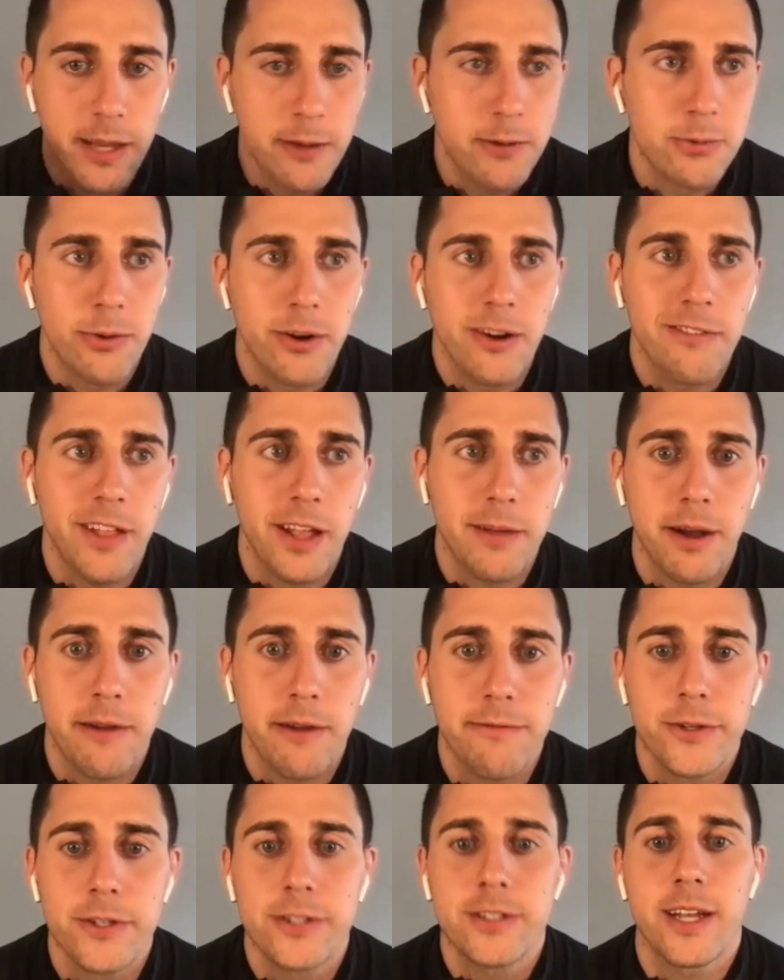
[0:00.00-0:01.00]
He was one of like my
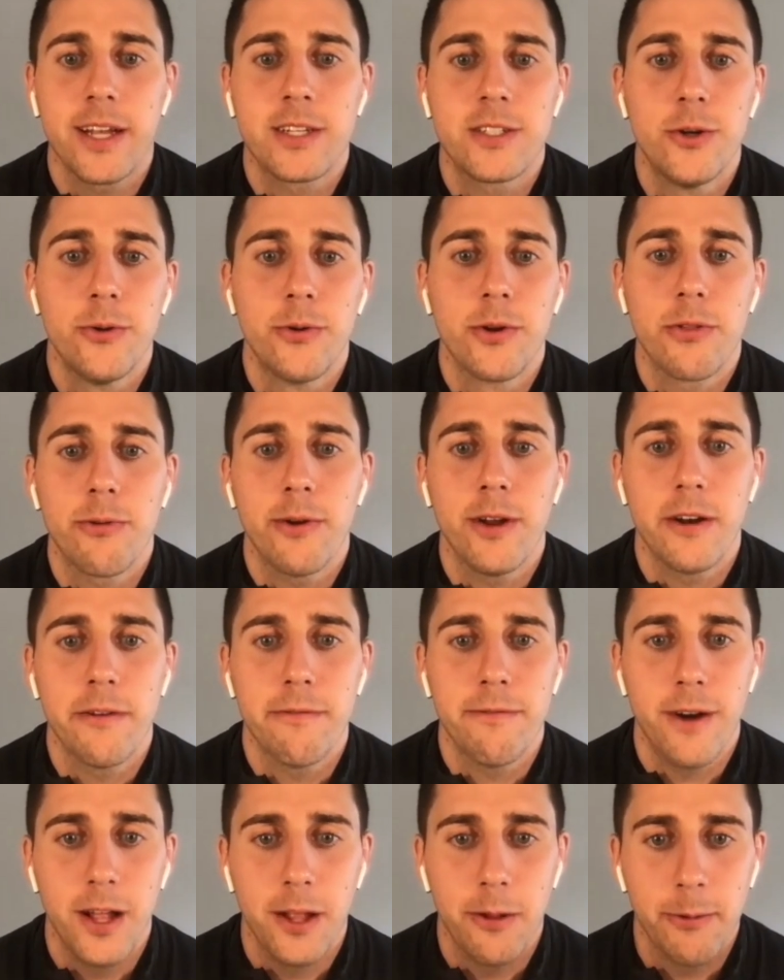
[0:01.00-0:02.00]
first like two or three hundred
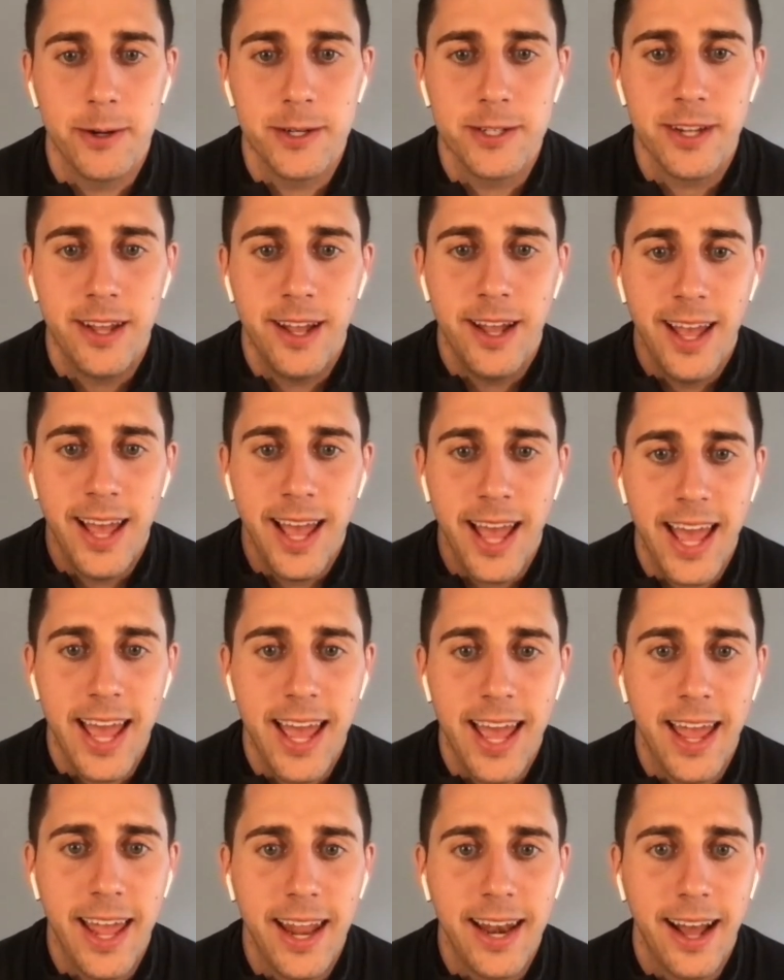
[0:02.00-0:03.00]
followers,
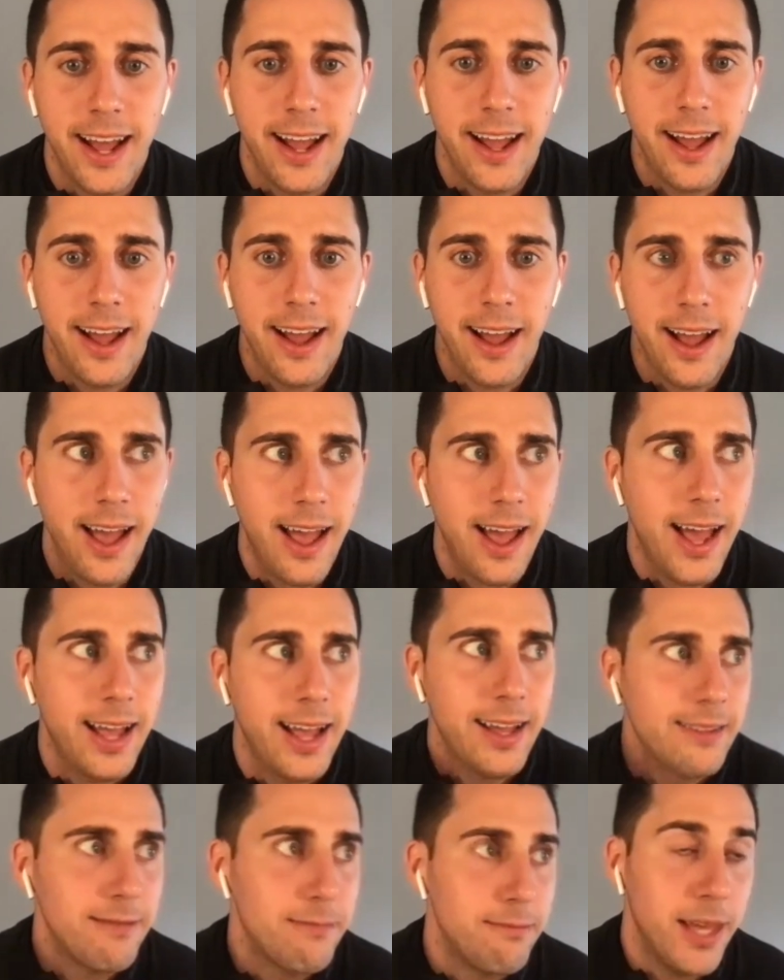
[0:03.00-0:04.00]
and
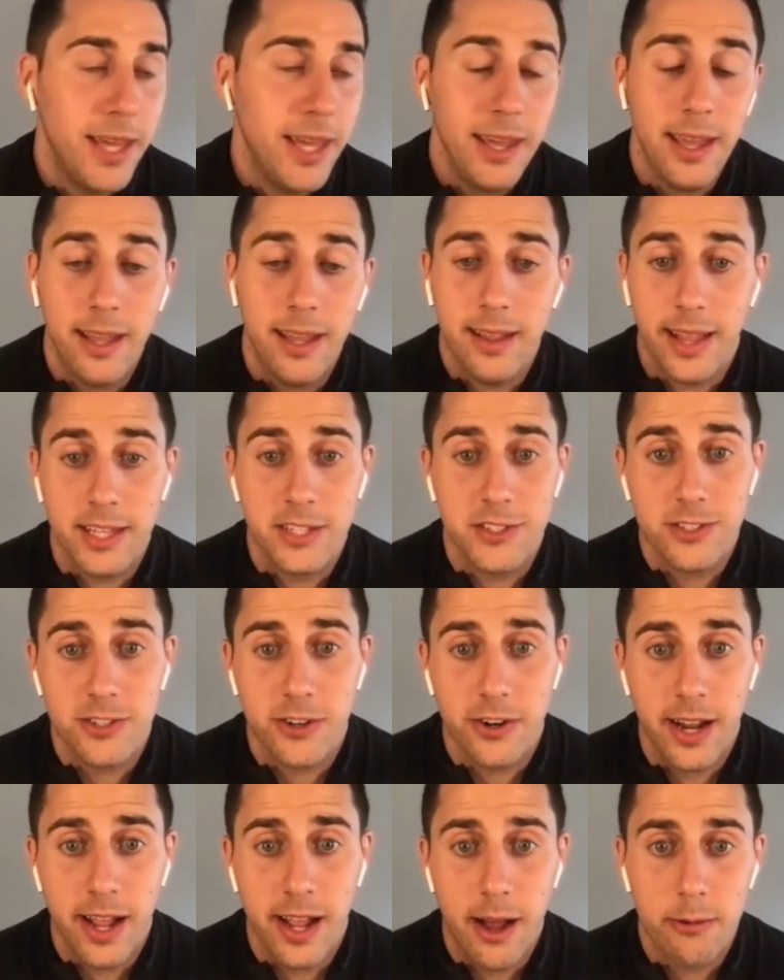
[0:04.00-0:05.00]
at me like just
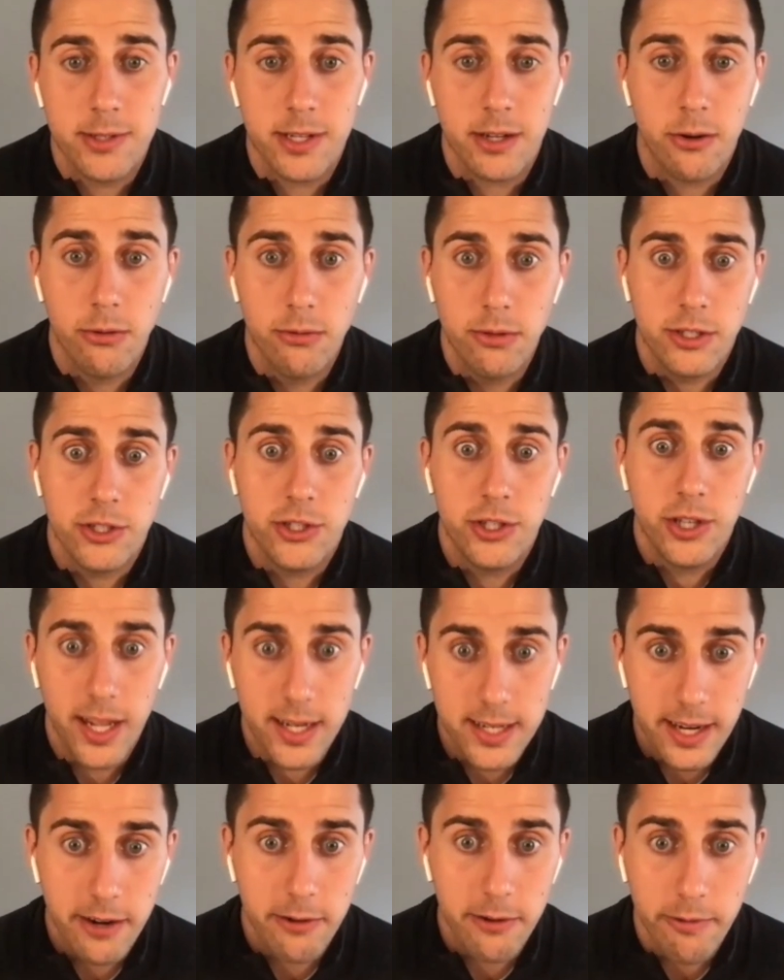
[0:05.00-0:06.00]
starting out, I was like, holy
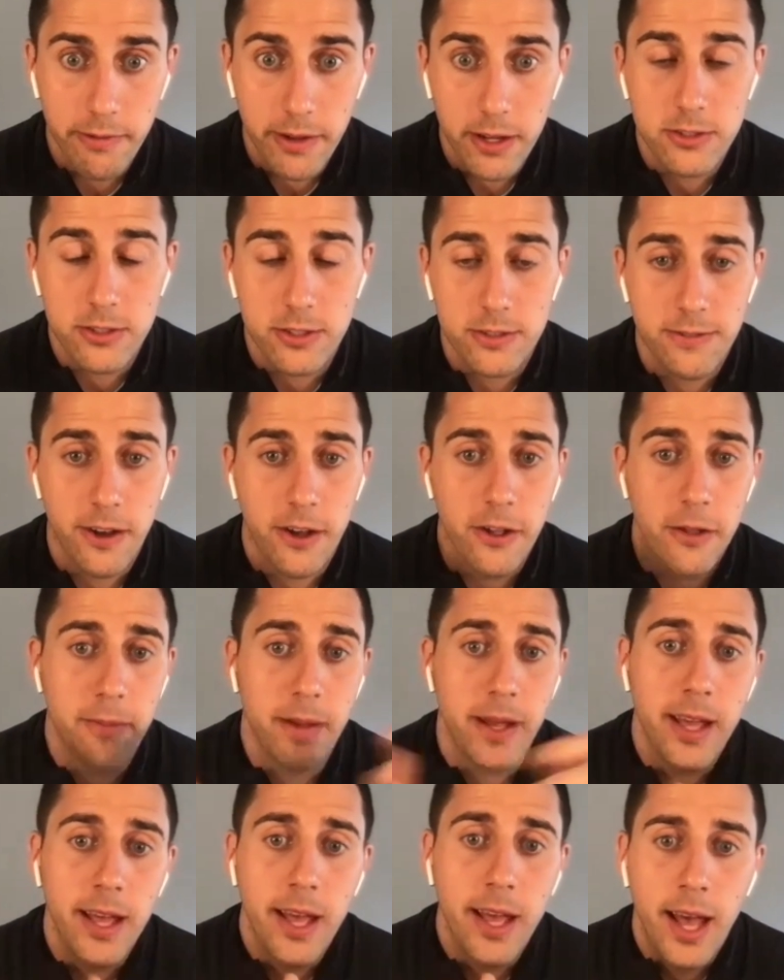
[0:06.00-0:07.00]
shit, Darren Rovell just followed
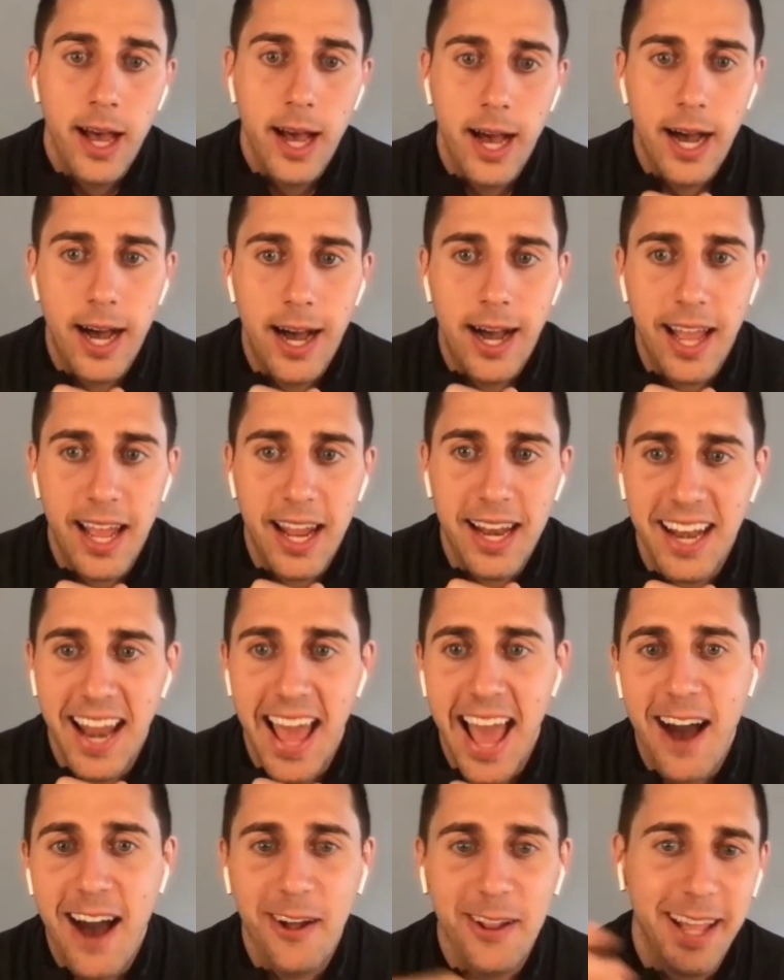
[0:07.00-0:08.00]
me, uh, and
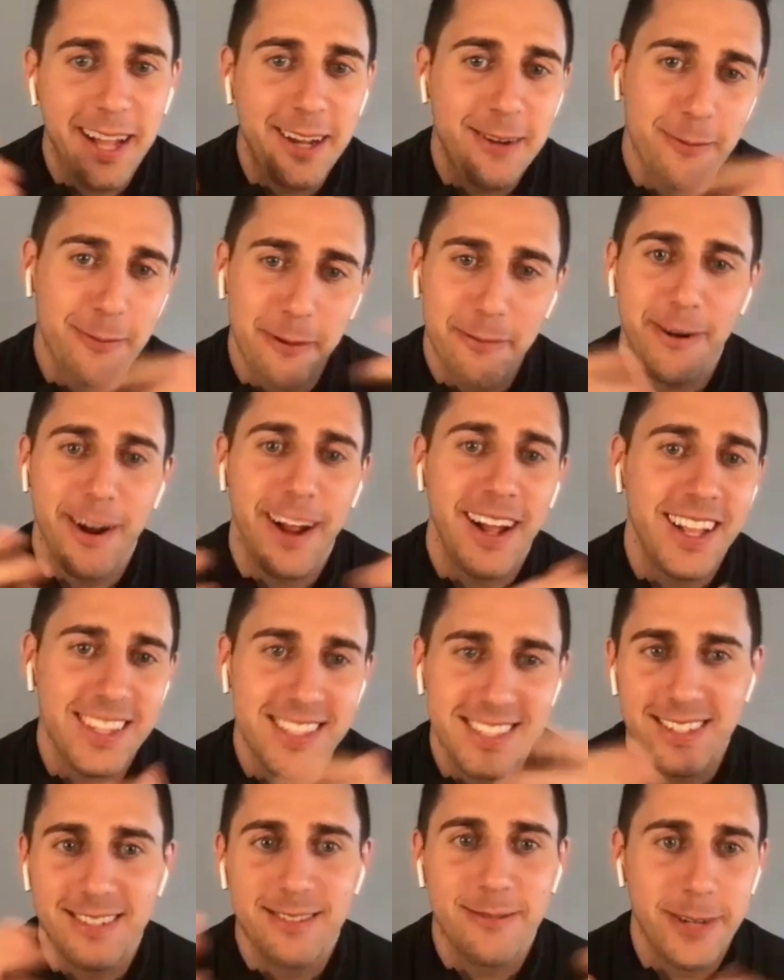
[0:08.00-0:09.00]
now like we're
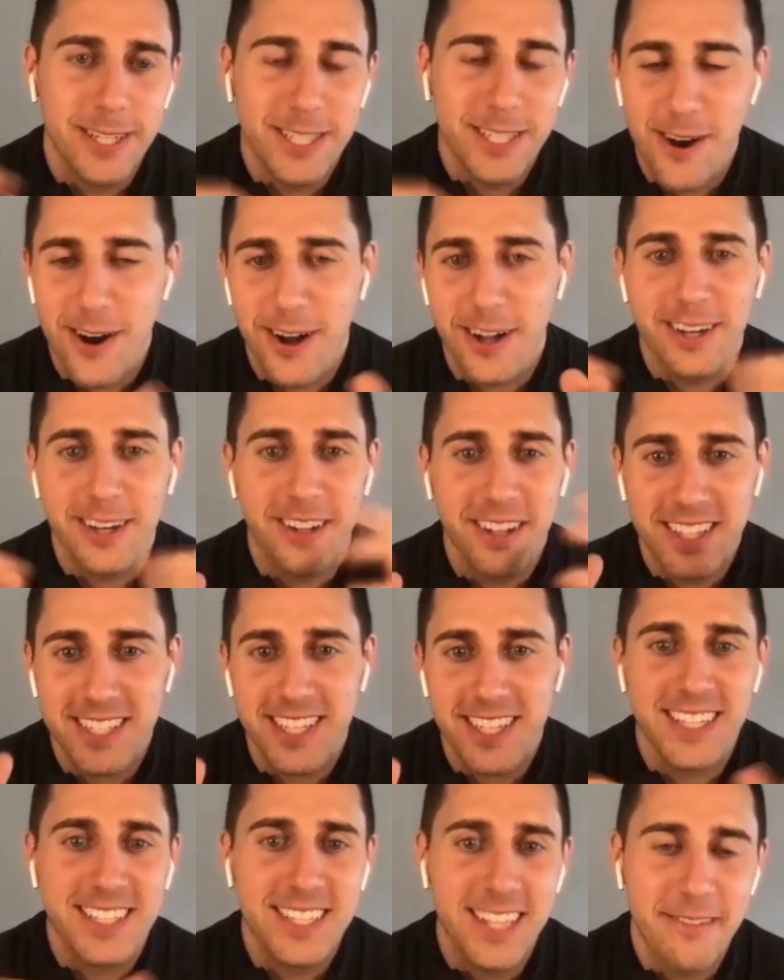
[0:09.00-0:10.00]
friends and we talk and all this
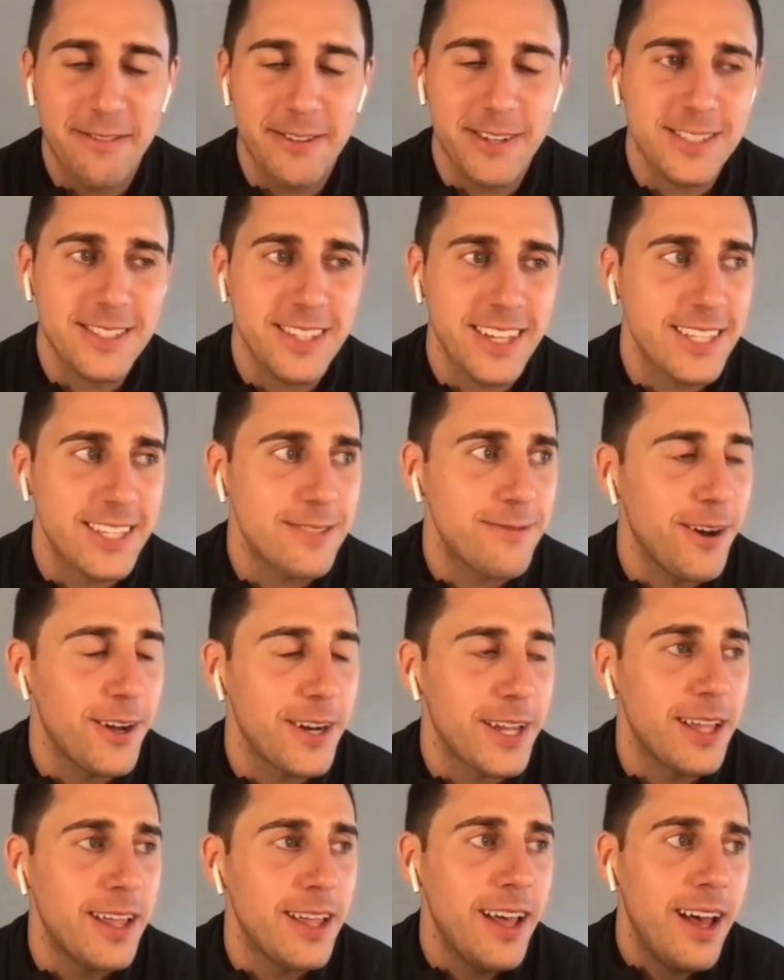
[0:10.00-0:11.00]
kind of stuff, and it's it's
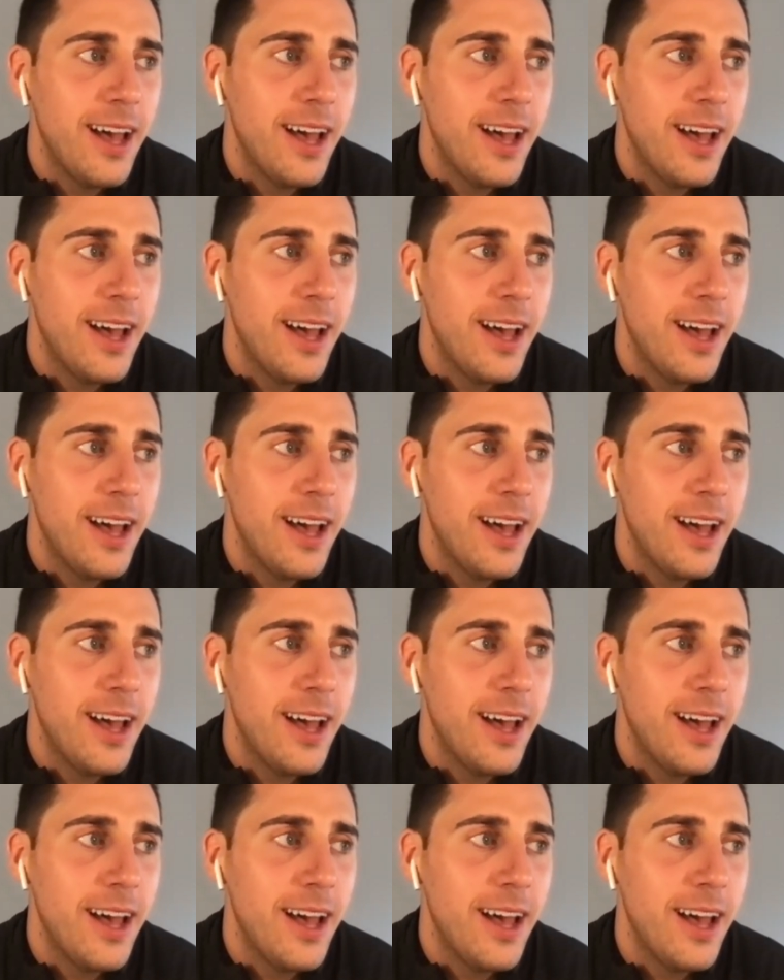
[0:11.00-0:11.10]
funny.